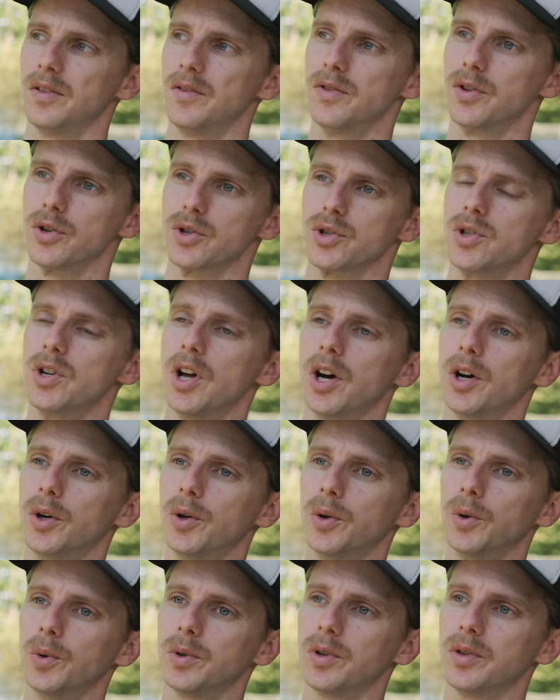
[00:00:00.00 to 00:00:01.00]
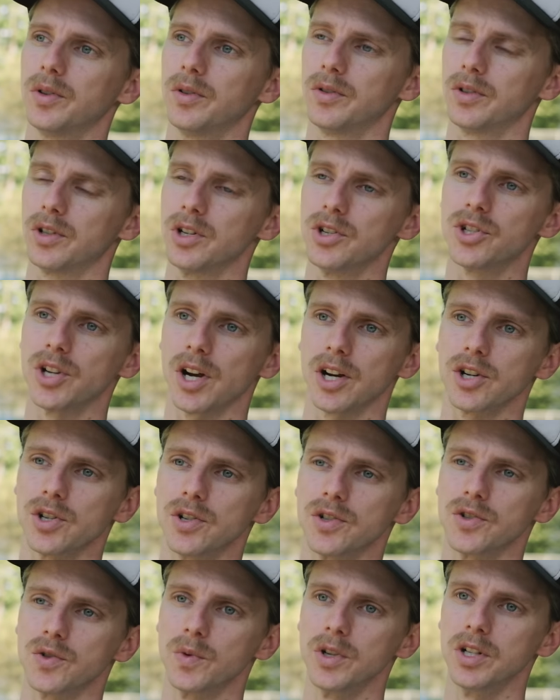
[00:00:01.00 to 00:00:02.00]
there's no
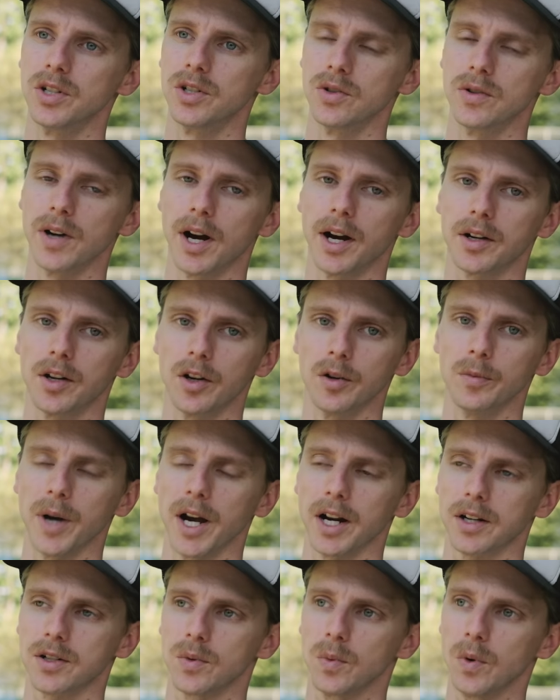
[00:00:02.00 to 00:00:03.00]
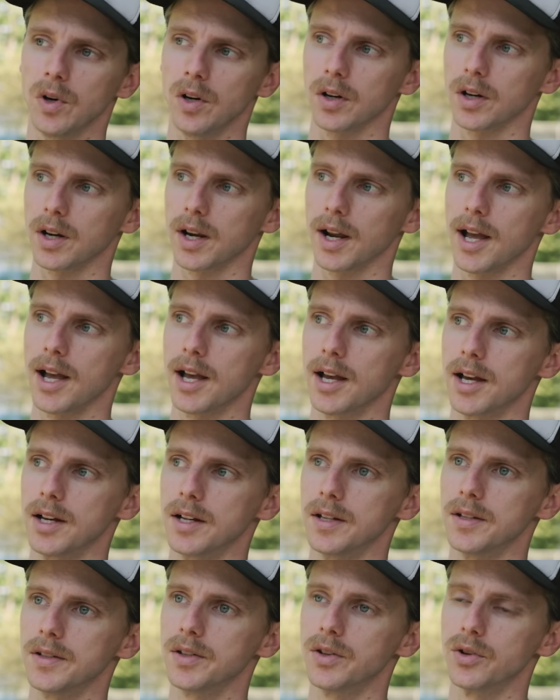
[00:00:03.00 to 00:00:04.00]
concessions, we do not go back to work,
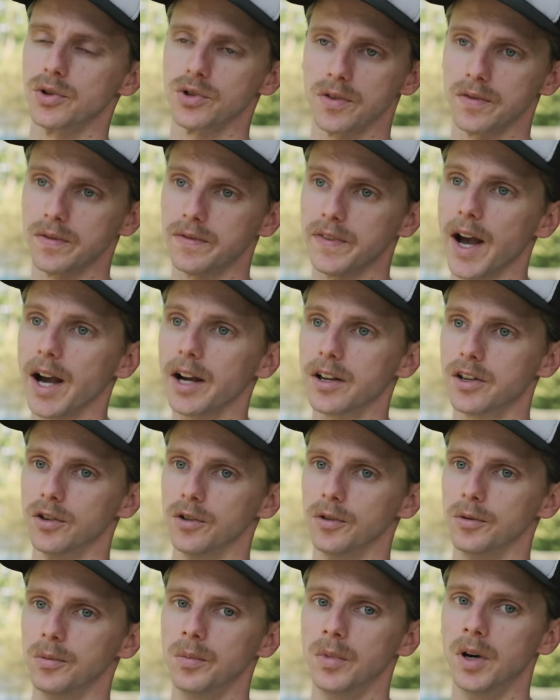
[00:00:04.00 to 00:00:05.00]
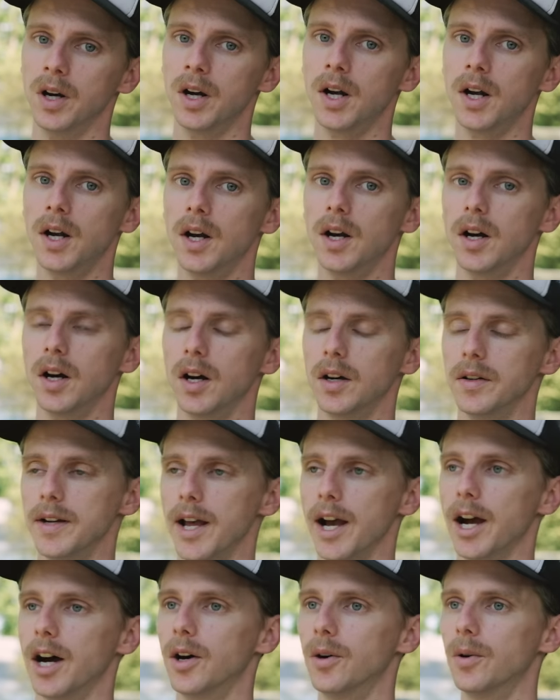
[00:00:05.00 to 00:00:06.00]
and there's a vacuum
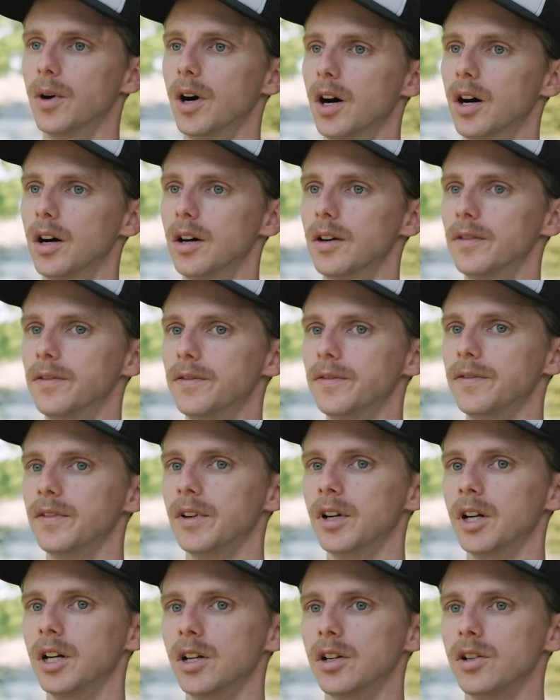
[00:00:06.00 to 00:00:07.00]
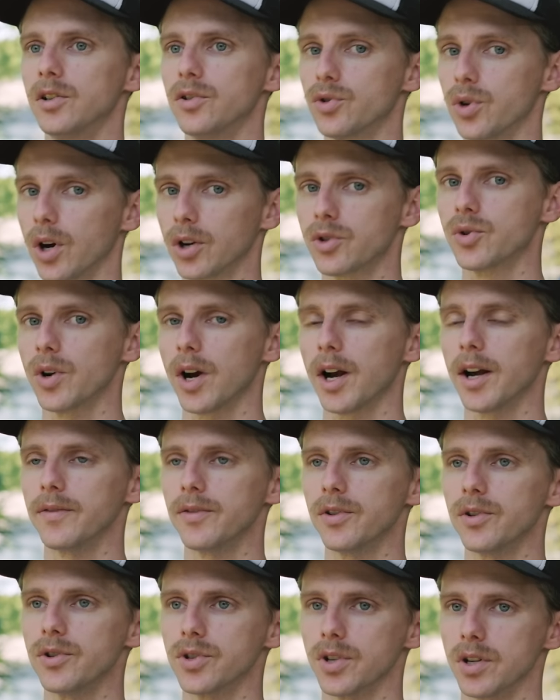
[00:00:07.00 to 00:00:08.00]
now of truck
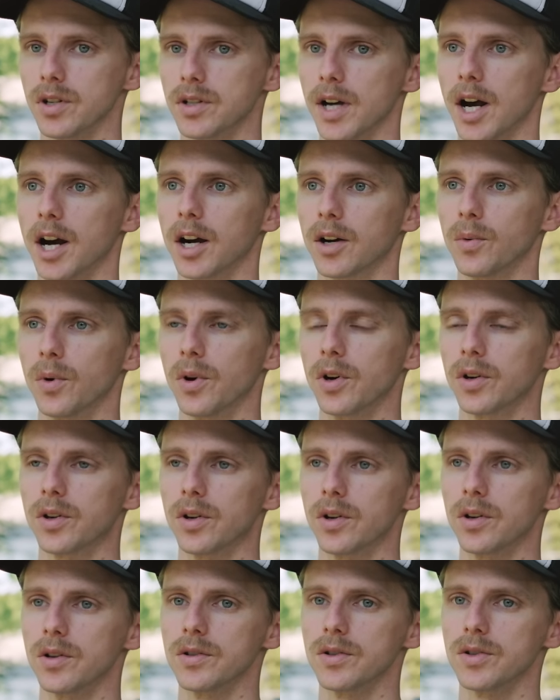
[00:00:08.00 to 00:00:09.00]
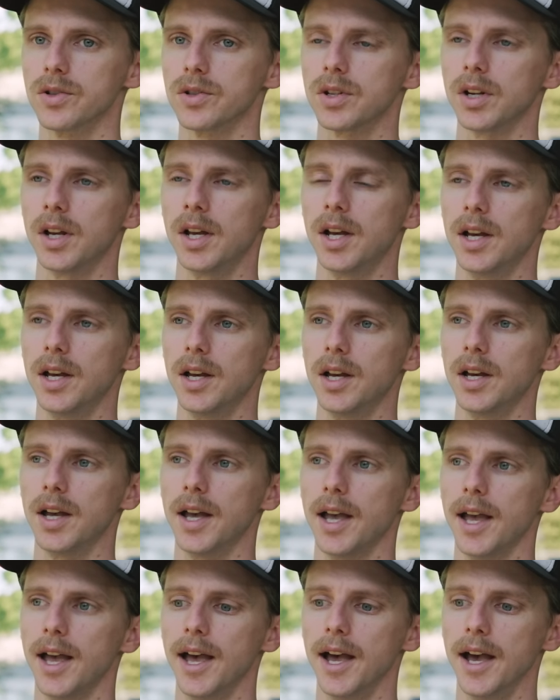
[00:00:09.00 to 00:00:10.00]
drivers and dock workers,
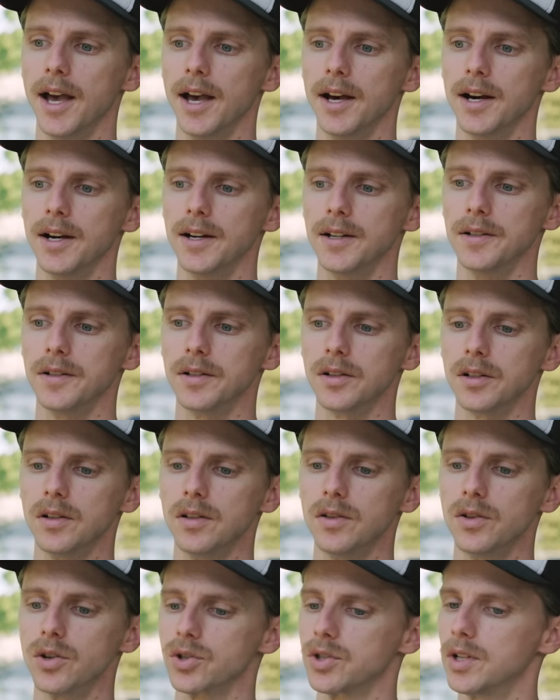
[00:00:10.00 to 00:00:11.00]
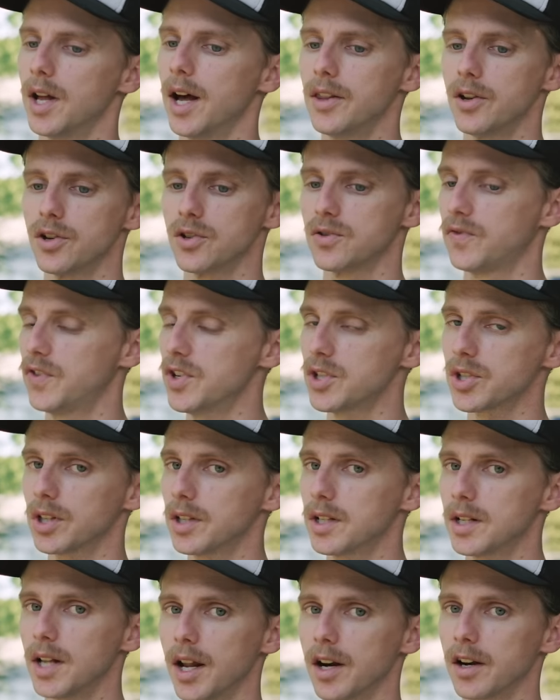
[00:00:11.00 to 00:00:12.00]
and there's
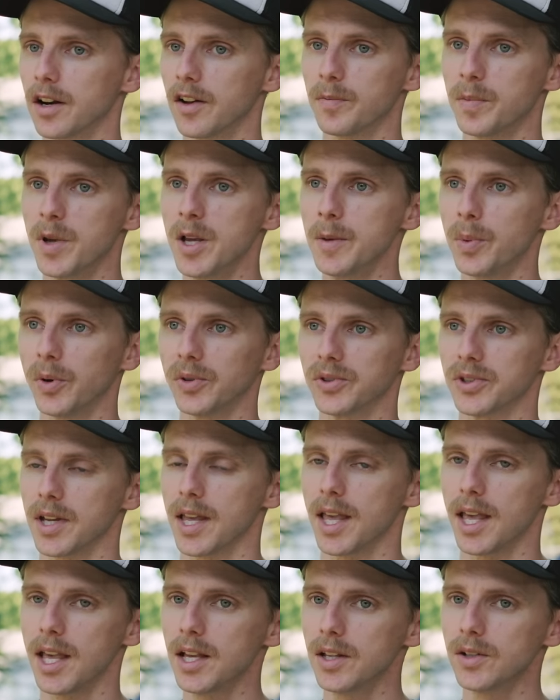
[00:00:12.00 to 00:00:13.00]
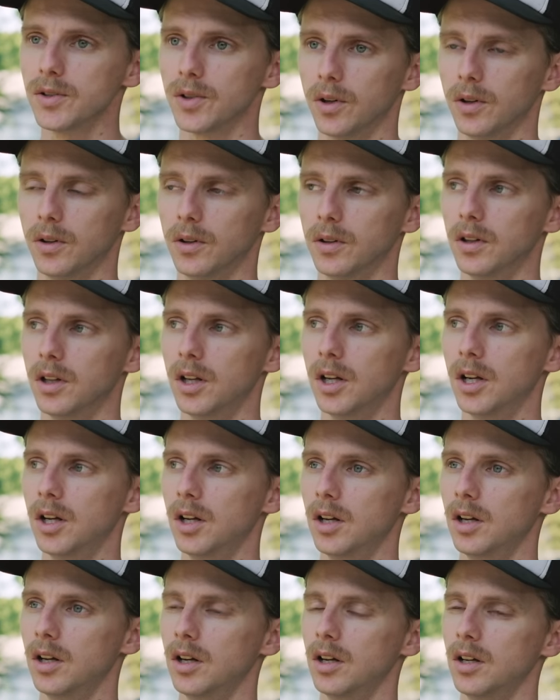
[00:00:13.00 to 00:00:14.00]
physically not enough people to handle
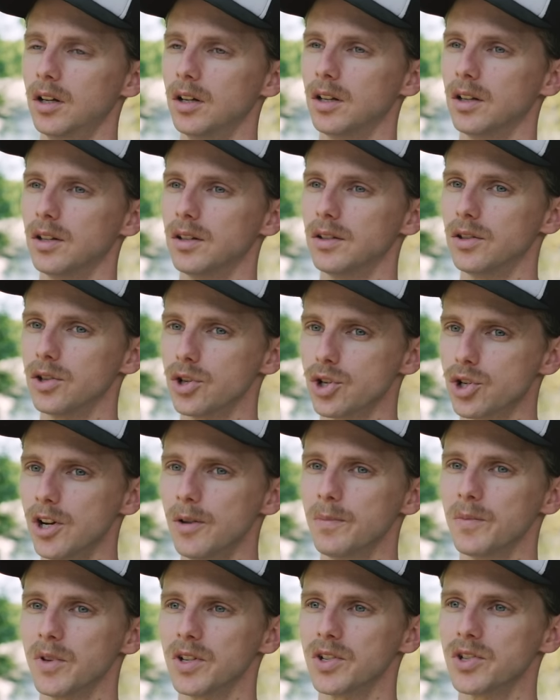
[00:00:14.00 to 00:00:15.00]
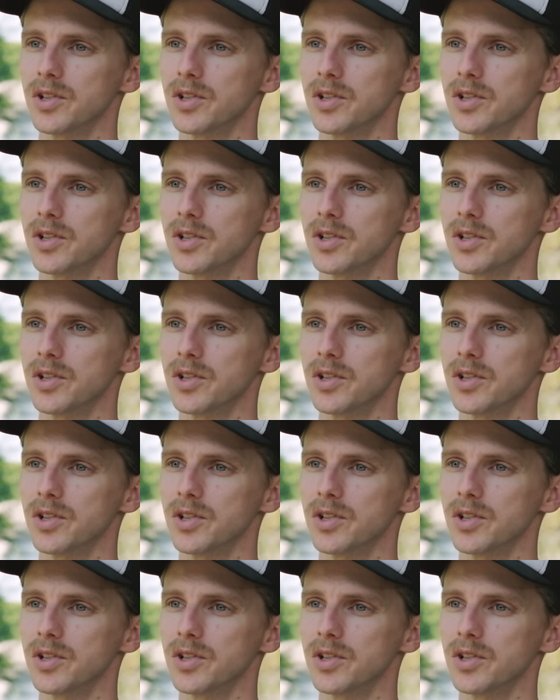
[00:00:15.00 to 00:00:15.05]
the shipments